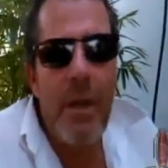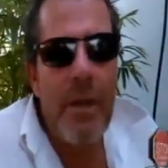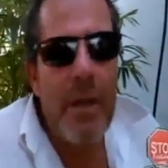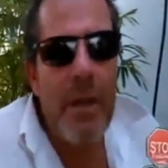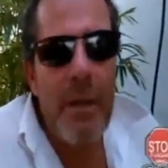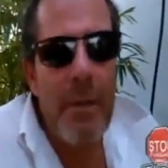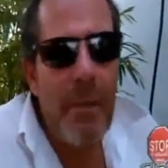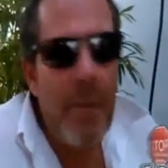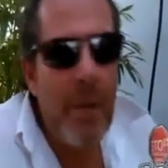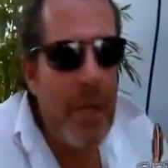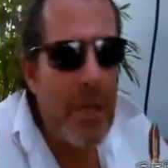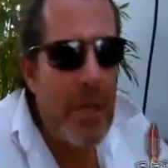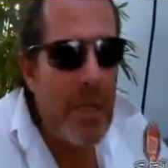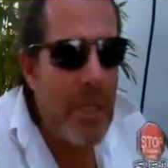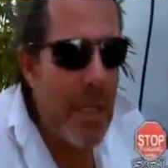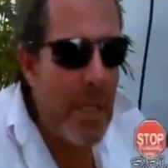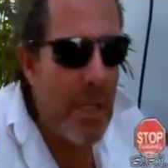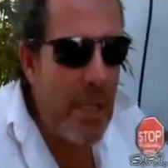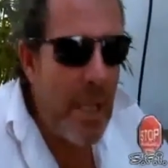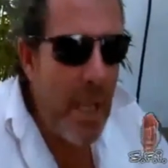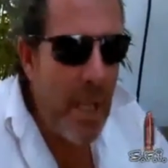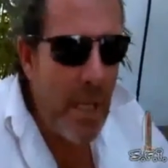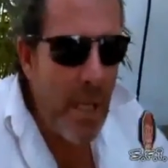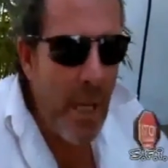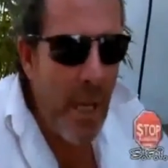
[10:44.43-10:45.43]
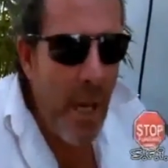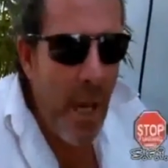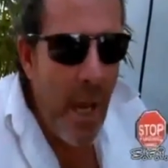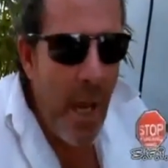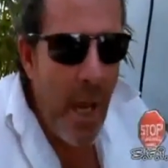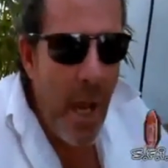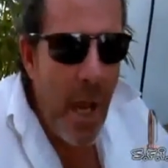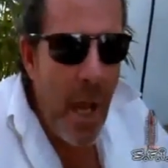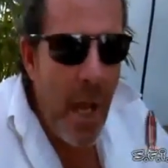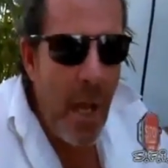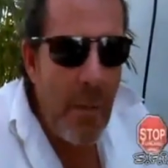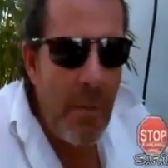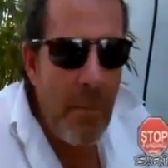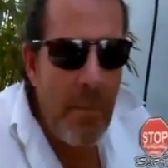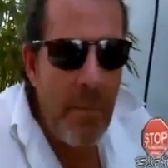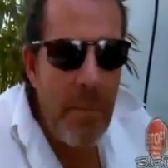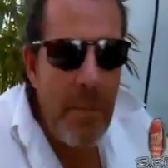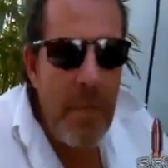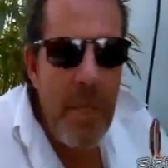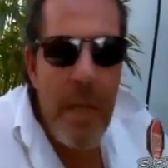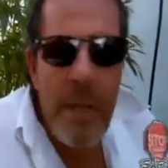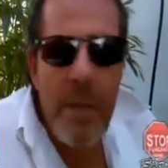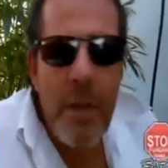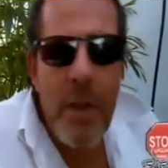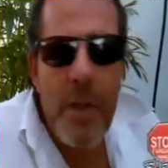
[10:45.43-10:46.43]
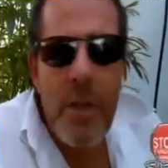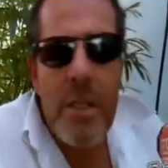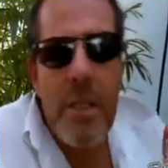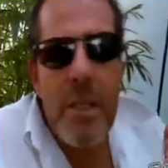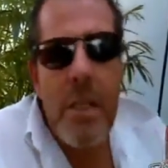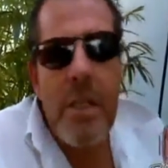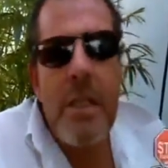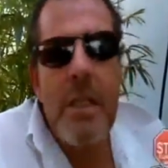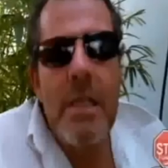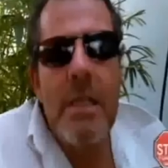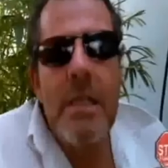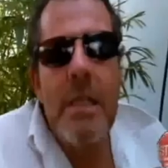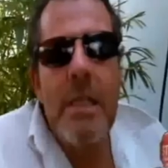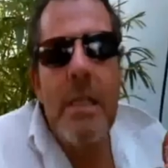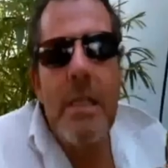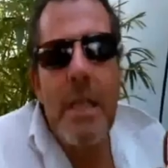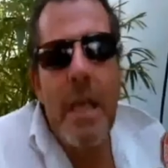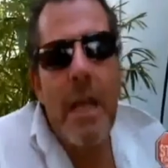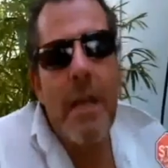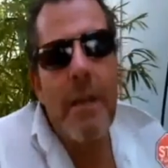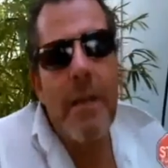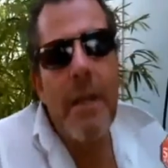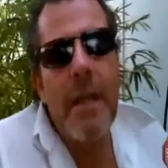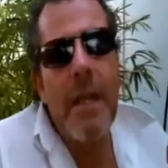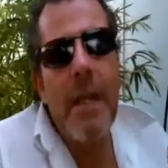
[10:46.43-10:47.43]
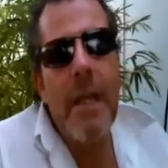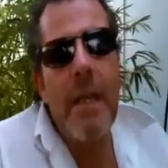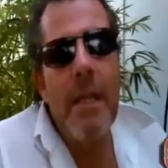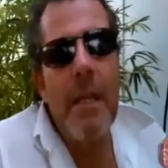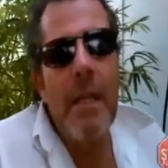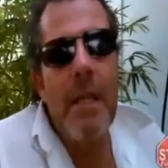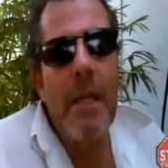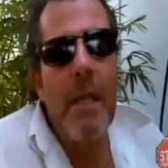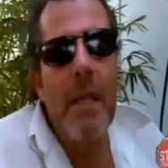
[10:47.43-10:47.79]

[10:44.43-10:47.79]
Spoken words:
I think I might have said that. Yet those statistics aren't there.